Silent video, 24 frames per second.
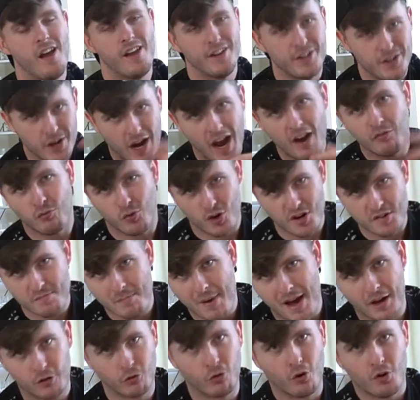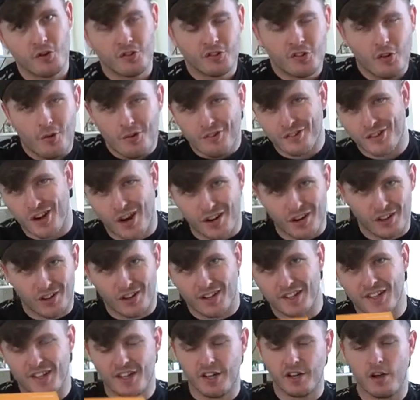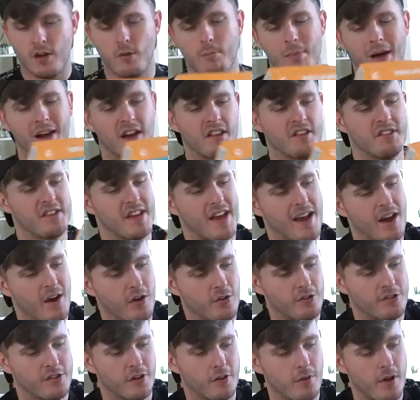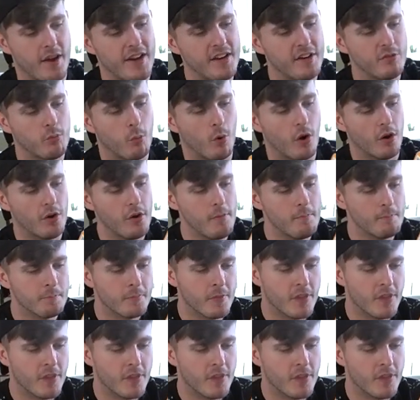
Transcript: you have worse macros, so it's kind of like, you know, balance it out. So each one